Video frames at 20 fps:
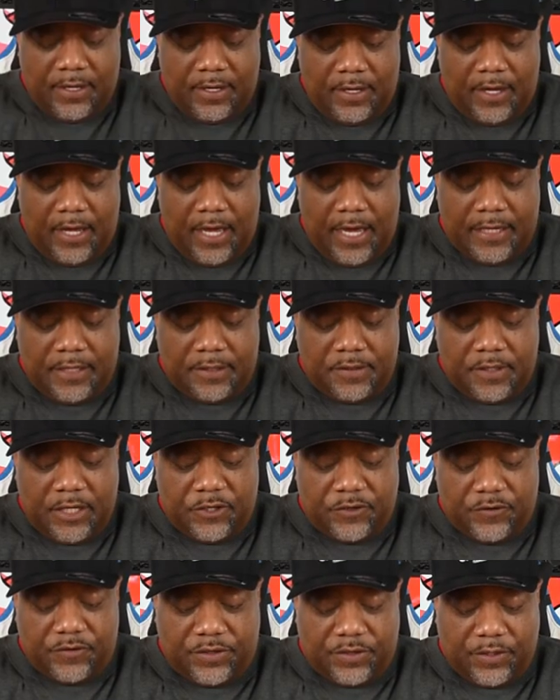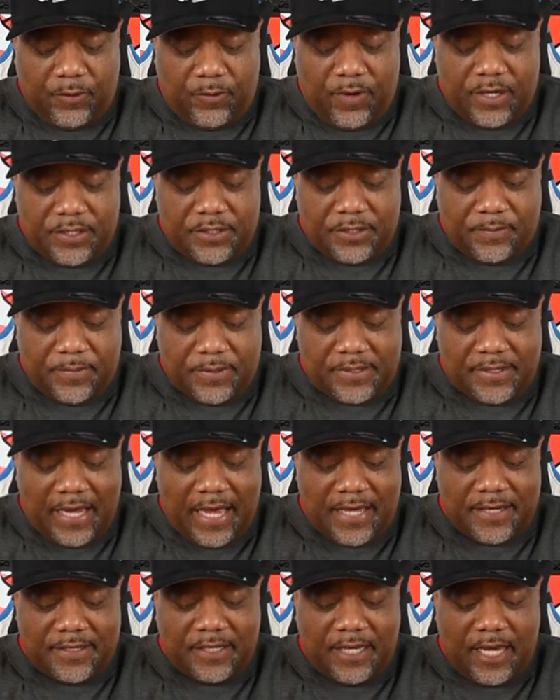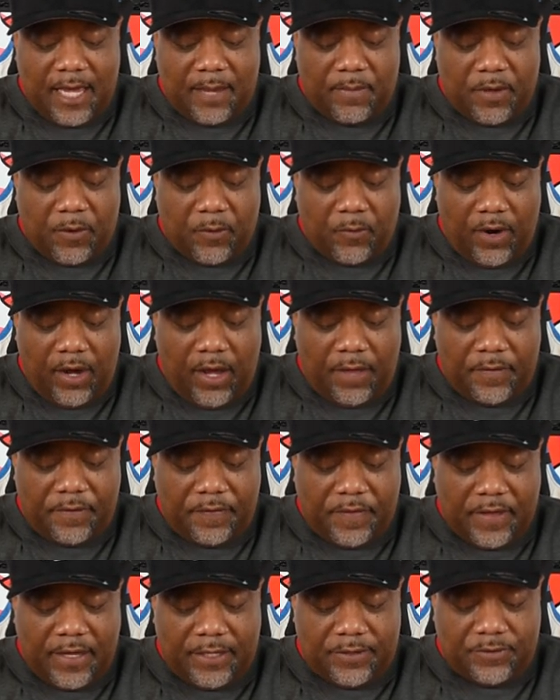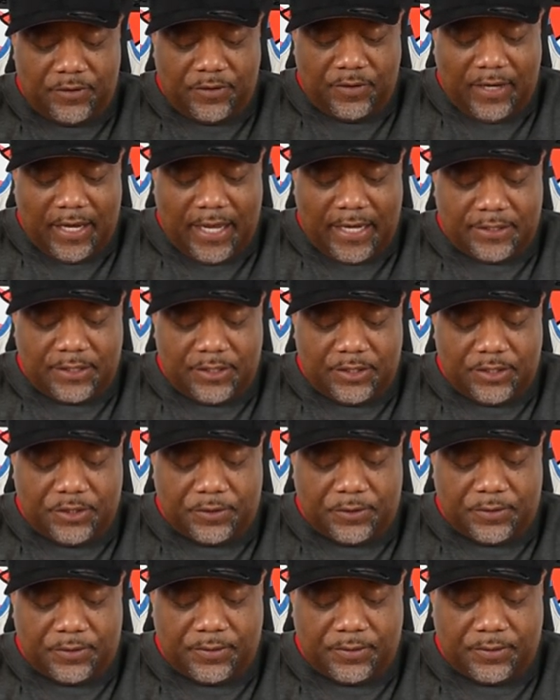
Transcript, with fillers: All right, this is an interesting question. Besides gaming, what other things do you like to do?